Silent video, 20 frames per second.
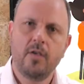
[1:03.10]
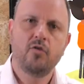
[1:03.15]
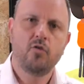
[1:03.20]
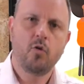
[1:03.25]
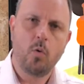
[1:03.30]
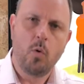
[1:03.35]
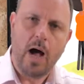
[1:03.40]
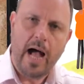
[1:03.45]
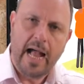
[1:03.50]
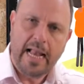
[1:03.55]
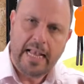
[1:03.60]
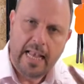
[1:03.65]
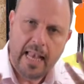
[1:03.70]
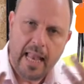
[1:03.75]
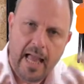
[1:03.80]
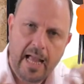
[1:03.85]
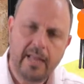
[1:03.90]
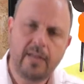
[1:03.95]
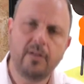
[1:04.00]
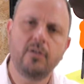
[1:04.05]
So I'd
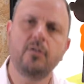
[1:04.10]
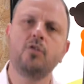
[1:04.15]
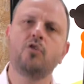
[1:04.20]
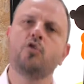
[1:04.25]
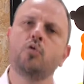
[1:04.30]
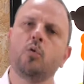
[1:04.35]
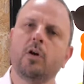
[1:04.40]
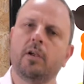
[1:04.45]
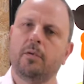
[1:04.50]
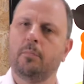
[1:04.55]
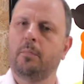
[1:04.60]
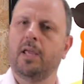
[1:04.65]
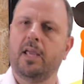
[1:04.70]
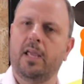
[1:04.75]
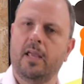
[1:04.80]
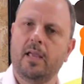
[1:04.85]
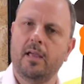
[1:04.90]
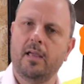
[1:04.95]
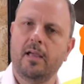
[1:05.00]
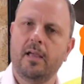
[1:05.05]
like you to join
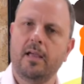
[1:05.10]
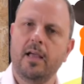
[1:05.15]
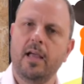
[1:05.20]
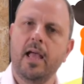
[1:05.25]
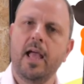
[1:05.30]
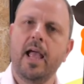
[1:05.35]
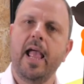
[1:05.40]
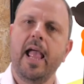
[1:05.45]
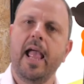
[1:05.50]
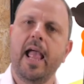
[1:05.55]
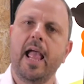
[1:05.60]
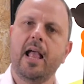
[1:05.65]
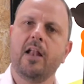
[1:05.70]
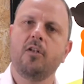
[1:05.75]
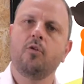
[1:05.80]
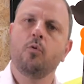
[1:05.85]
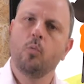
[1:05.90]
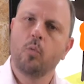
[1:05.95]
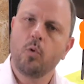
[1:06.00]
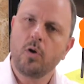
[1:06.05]
me,
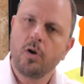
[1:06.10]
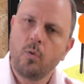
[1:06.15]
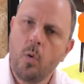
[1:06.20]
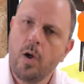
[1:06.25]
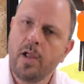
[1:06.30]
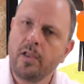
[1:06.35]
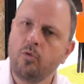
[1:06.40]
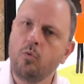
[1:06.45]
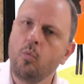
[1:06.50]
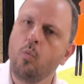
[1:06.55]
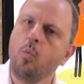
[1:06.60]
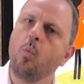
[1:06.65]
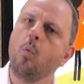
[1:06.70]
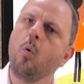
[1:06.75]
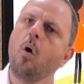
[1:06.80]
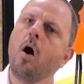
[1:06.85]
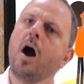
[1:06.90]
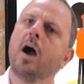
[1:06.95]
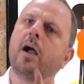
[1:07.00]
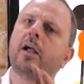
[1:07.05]
and we're going to
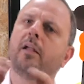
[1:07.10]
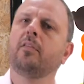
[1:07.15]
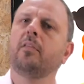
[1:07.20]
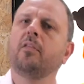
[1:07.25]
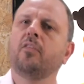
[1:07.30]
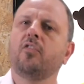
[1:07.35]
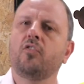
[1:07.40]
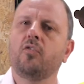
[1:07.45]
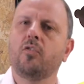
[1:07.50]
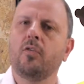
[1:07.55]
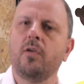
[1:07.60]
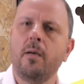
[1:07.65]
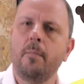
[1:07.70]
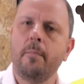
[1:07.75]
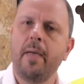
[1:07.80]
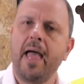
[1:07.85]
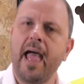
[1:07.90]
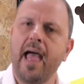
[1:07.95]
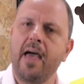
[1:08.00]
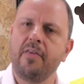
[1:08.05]
walk this
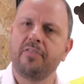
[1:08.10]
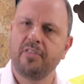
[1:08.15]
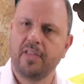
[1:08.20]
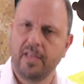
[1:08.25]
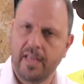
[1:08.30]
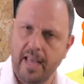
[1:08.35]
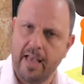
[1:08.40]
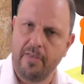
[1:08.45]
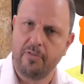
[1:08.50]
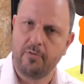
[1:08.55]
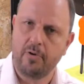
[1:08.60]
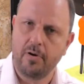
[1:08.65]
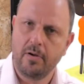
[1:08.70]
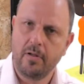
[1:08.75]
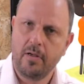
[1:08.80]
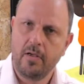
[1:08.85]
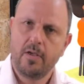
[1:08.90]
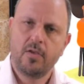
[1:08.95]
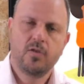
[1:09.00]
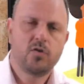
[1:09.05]
path together
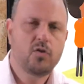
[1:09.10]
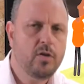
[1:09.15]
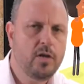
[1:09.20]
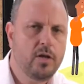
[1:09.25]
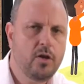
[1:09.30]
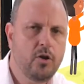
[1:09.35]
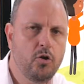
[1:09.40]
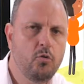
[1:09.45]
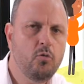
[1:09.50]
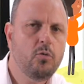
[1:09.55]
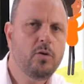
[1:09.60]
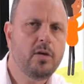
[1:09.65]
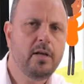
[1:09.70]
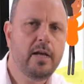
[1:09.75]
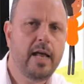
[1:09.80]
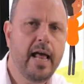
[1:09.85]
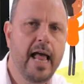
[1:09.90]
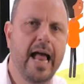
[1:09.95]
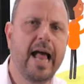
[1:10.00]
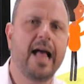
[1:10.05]
so that you
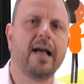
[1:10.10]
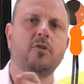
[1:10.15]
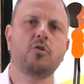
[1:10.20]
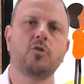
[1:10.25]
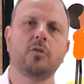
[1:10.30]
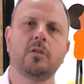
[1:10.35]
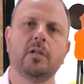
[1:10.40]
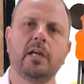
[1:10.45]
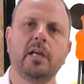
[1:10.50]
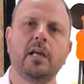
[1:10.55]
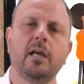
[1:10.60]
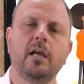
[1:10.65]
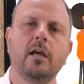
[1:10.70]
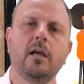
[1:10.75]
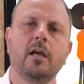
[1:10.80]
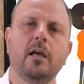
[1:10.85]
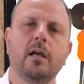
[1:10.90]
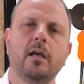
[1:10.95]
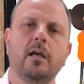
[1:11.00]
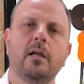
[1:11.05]
can actually
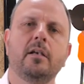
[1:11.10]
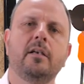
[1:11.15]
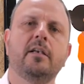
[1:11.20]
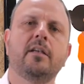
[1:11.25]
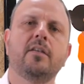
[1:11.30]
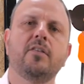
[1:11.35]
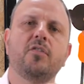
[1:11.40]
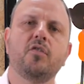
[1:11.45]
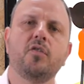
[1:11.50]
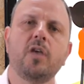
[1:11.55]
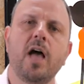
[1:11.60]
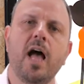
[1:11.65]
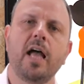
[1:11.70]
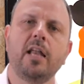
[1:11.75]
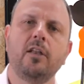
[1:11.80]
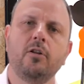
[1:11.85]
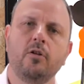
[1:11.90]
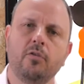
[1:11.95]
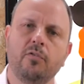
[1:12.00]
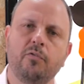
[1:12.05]

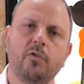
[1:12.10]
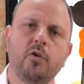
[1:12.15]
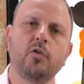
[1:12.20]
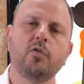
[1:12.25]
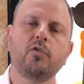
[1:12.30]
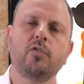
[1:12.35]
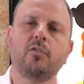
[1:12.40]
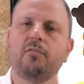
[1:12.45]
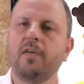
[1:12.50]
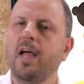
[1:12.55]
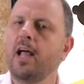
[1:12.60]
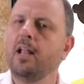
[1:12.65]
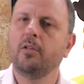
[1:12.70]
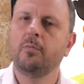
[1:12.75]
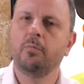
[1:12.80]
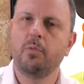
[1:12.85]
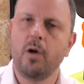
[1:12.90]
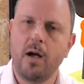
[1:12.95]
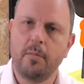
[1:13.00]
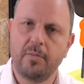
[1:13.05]
design your first
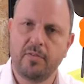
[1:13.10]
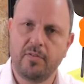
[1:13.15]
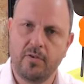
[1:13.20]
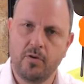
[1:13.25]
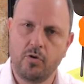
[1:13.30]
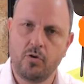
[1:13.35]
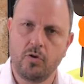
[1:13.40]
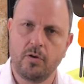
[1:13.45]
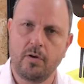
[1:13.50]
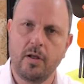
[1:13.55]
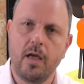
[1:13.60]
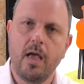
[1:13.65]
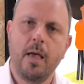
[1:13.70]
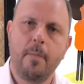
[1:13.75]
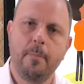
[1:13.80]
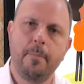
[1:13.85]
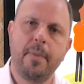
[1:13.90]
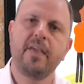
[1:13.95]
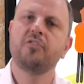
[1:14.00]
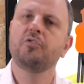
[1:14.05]
value proposition
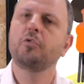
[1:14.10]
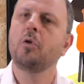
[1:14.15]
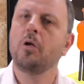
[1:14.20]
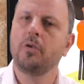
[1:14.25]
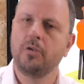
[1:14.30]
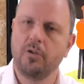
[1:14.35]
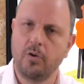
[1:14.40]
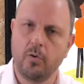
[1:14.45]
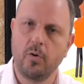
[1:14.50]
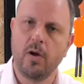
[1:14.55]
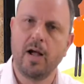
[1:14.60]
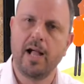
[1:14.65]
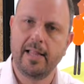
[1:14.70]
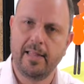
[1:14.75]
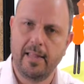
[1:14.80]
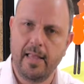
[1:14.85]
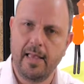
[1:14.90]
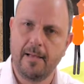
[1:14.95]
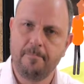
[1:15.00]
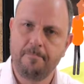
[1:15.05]
based on your
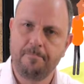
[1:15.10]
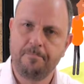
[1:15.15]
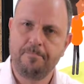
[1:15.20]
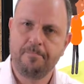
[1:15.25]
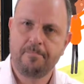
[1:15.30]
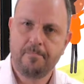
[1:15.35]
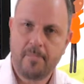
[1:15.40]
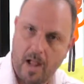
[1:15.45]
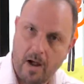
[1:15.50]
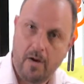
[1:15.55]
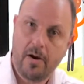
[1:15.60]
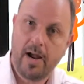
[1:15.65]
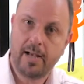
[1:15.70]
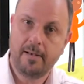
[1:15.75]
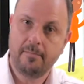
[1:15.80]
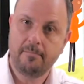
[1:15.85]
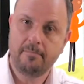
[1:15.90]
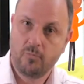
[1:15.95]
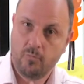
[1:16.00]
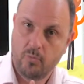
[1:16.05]
idea. All
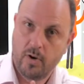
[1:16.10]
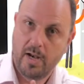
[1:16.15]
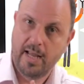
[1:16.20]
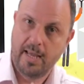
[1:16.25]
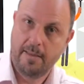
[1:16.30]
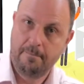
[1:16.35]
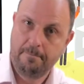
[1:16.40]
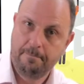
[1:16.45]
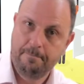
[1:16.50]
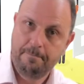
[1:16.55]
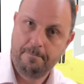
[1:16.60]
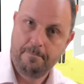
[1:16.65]
right, ready?